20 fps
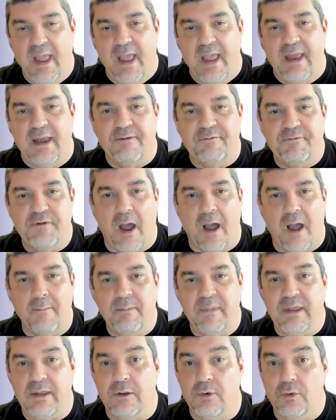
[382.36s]
And if not
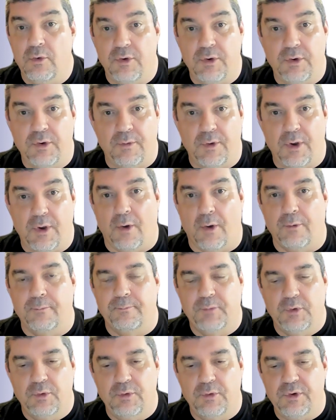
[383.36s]
me, who do you know?
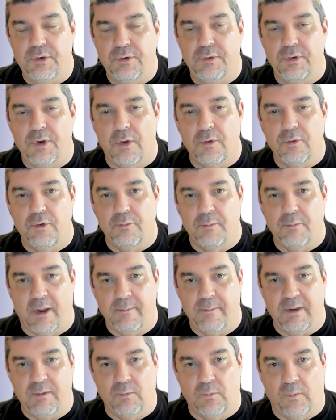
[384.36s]
Who do you know who
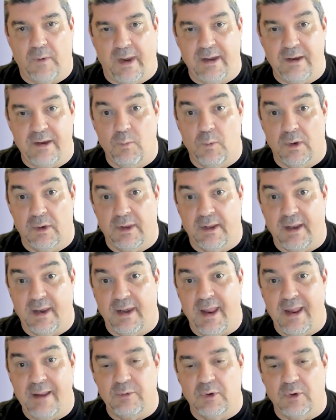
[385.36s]
might be ready, willing, and
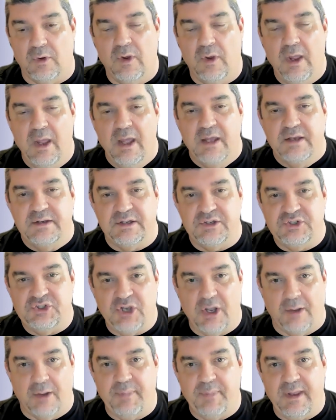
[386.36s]
able to
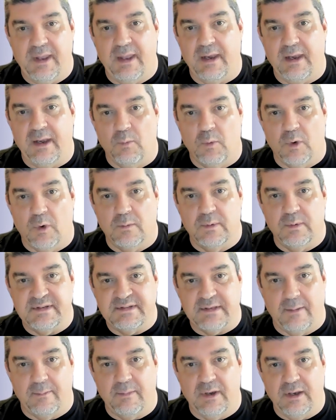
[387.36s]
jump in and work with
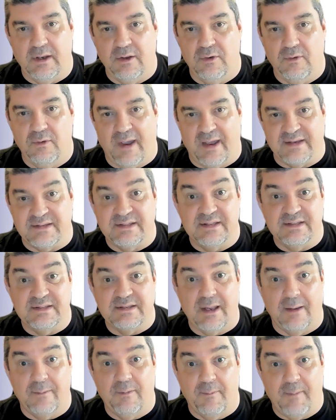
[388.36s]
somebody who has this
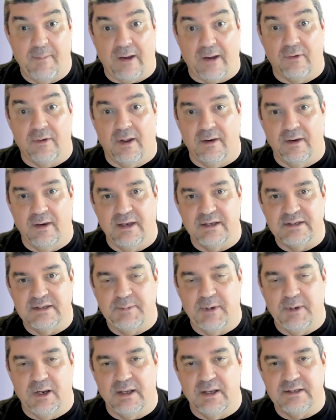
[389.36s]
type of background and
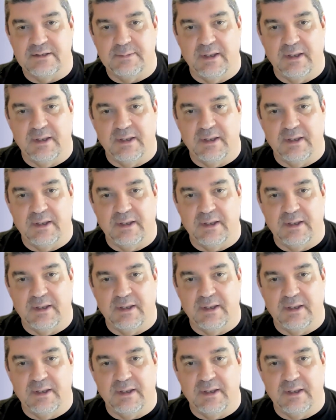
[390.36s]
experience?